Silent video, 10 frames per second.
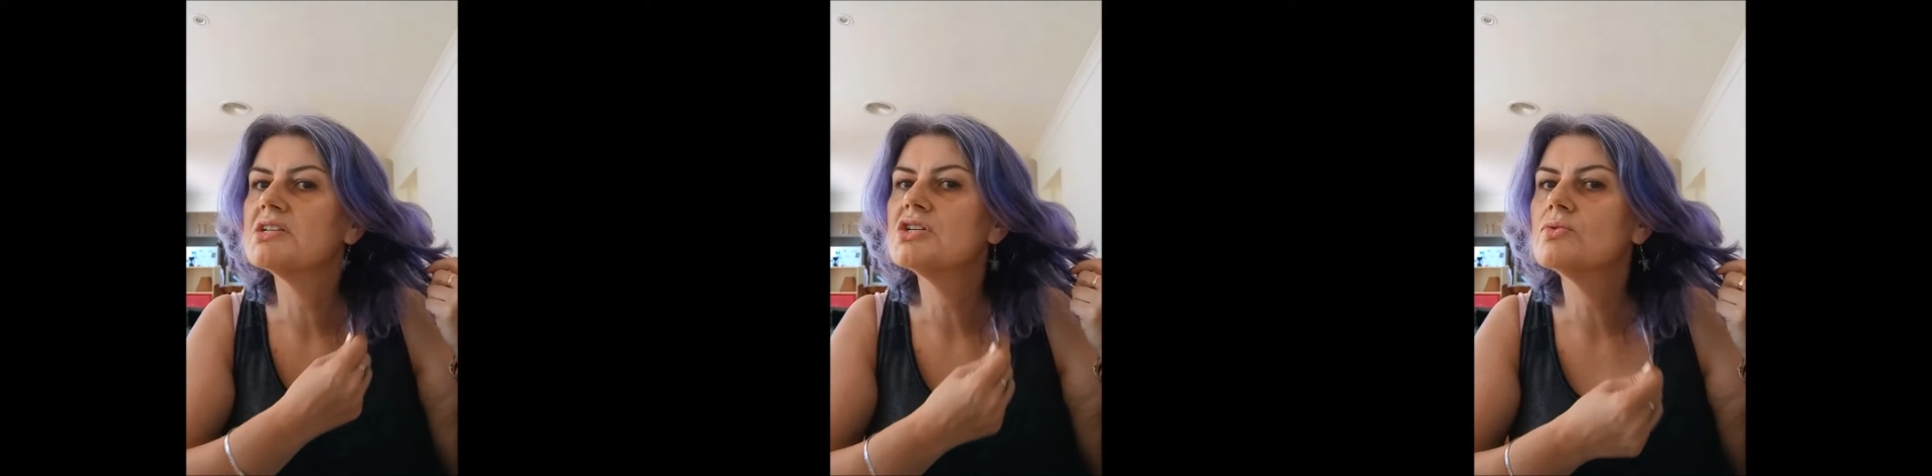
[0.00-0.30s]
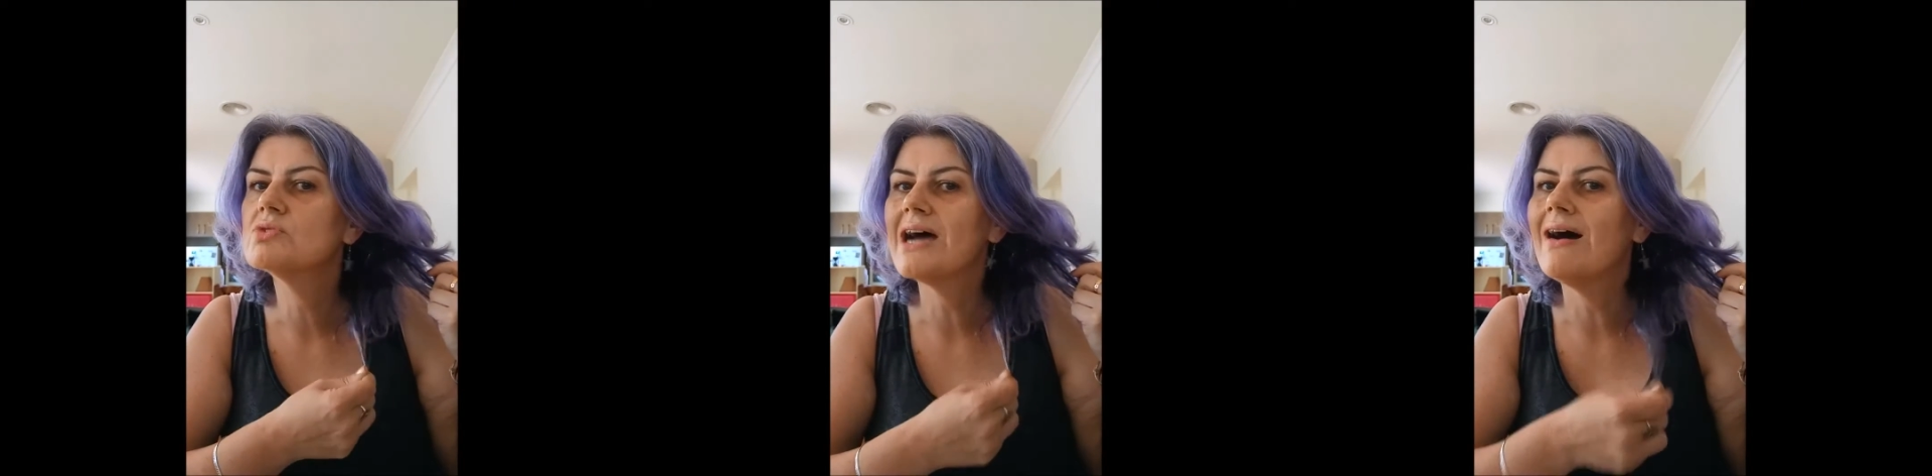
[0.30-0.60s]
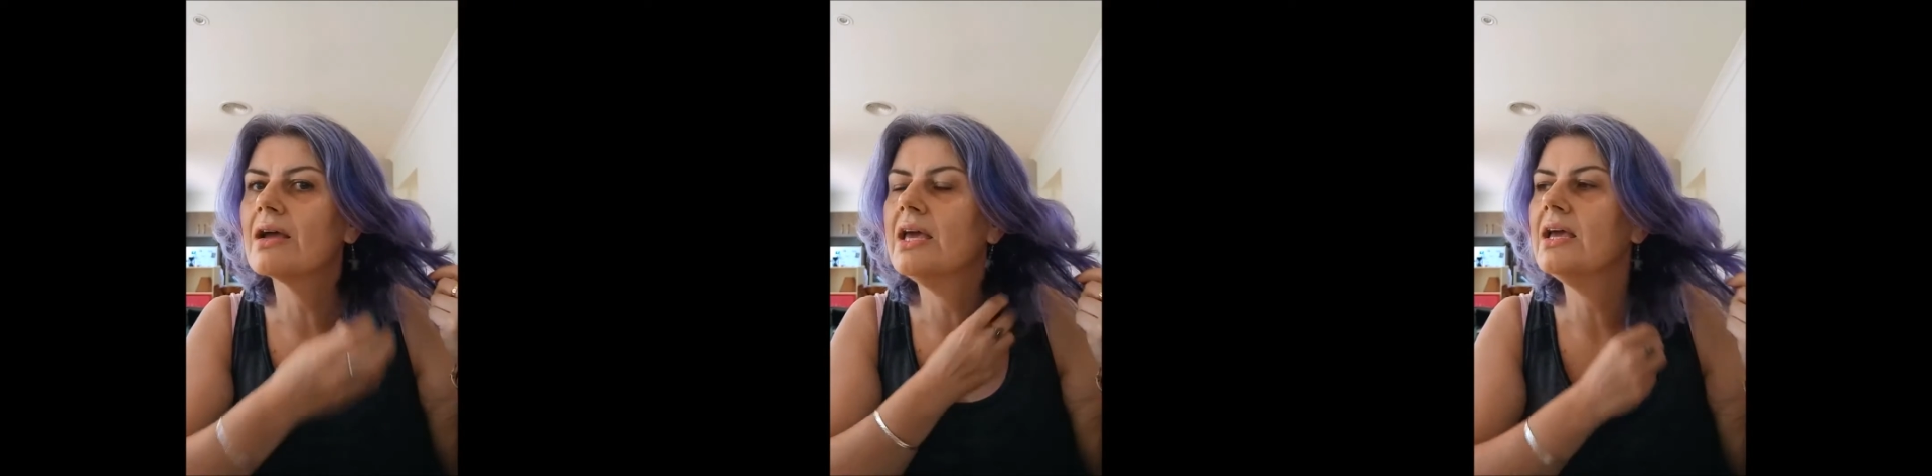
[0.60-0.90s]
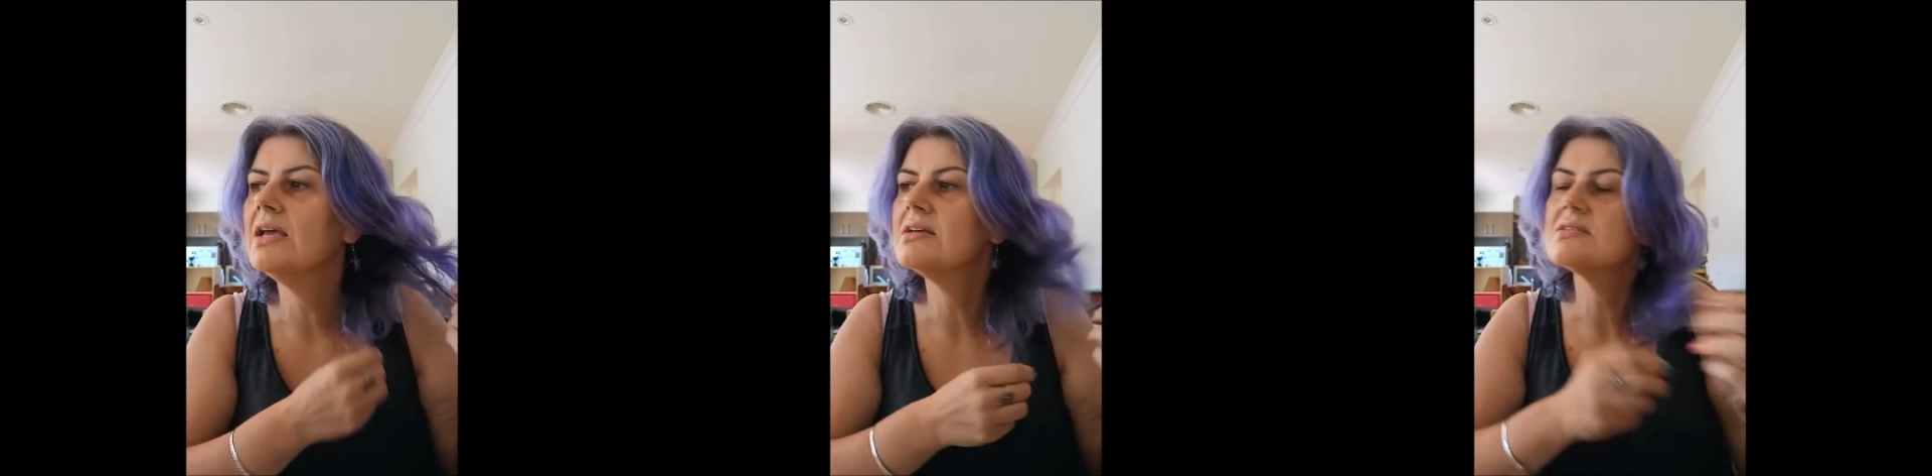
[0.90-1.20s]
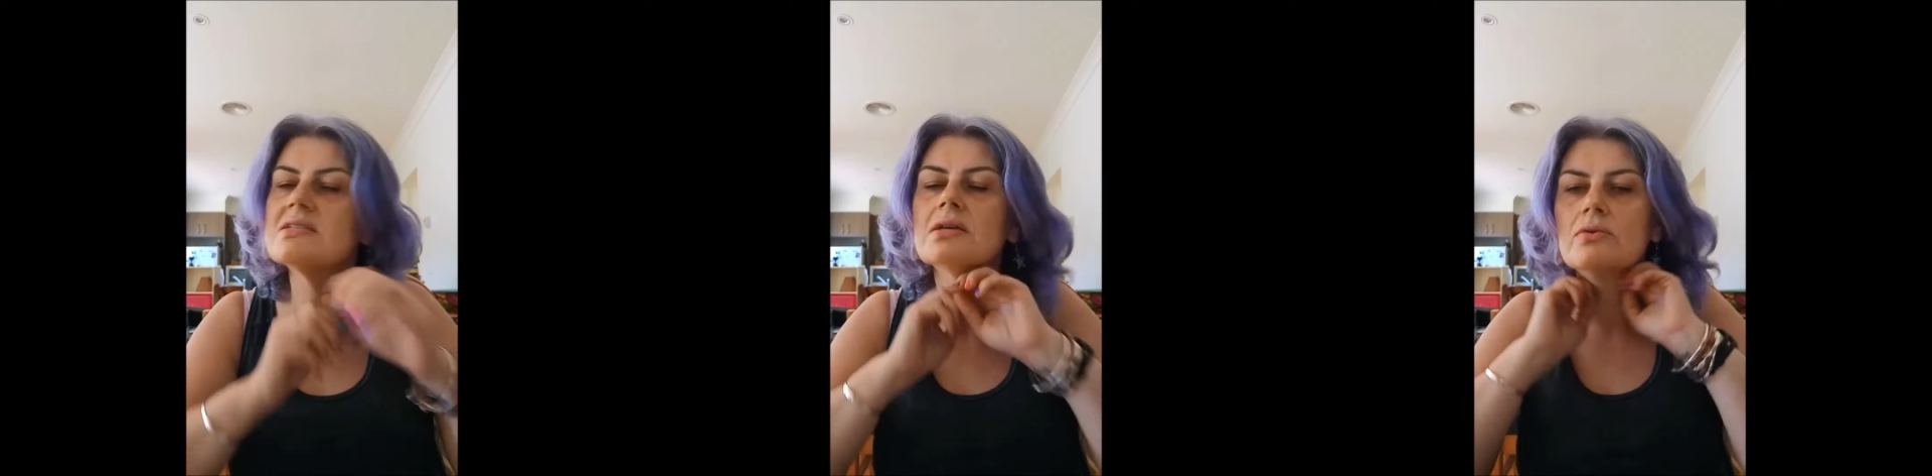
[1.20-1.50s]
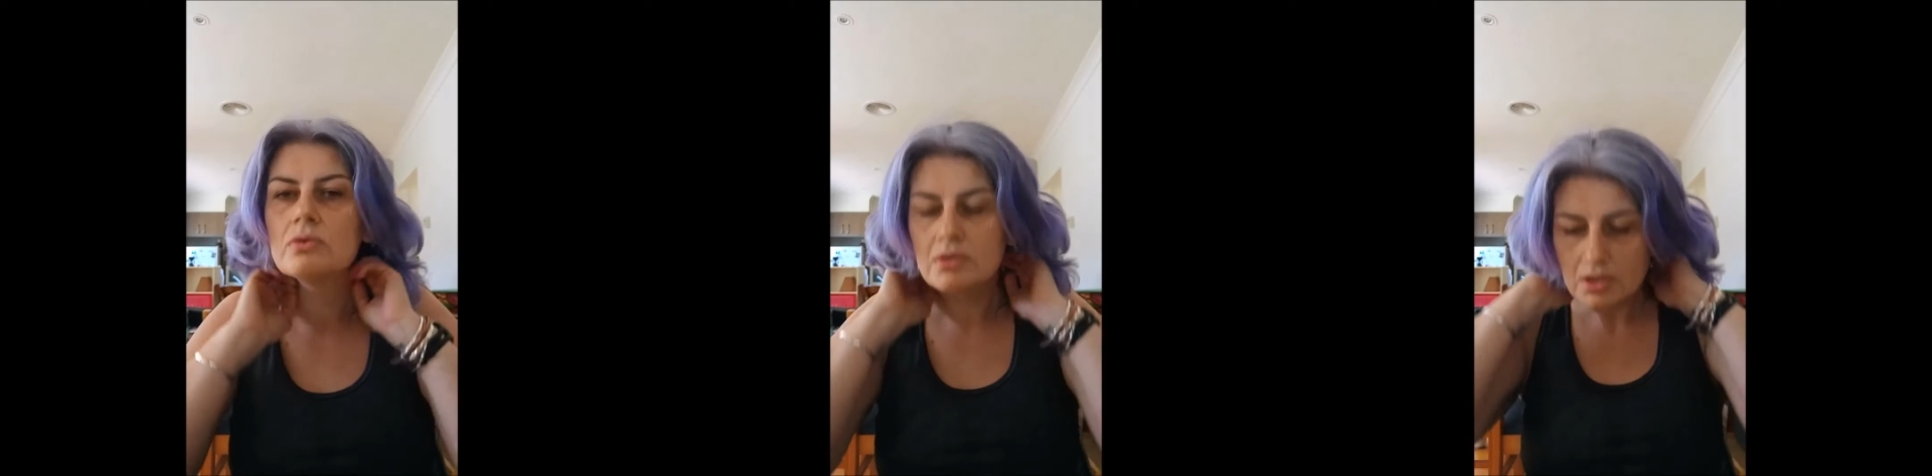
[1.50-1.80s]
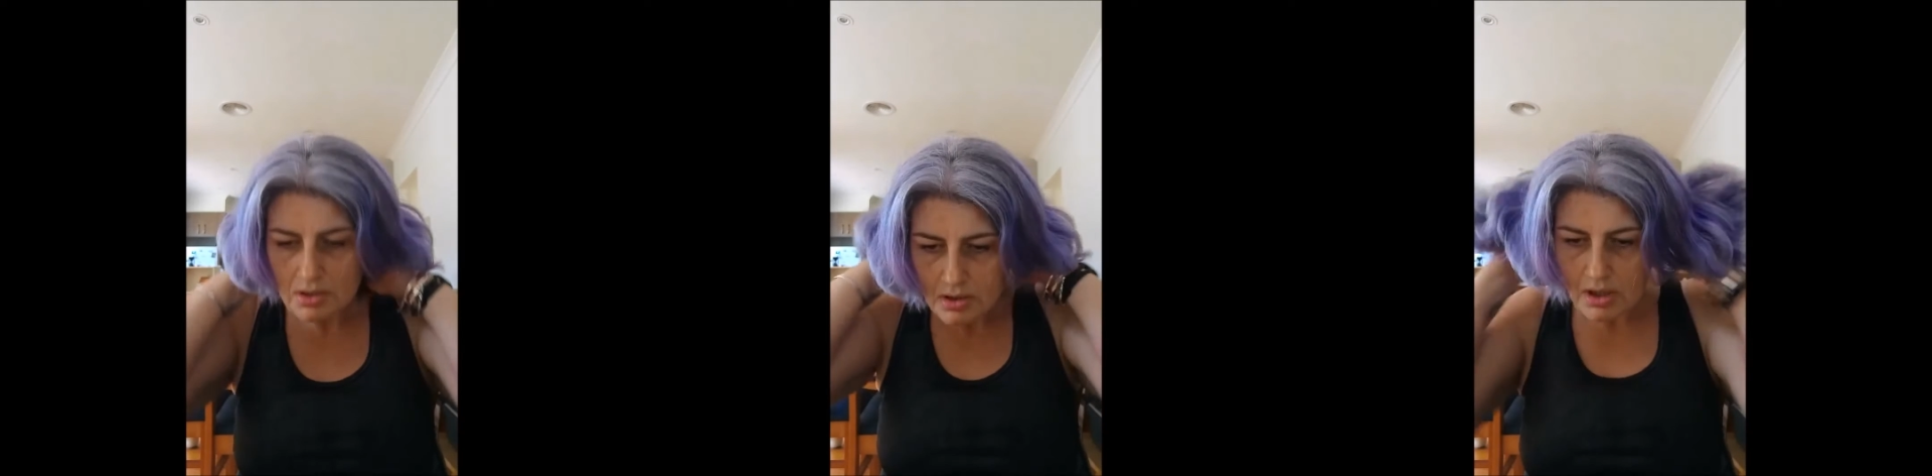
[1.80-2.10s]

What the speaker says: original dark hair still.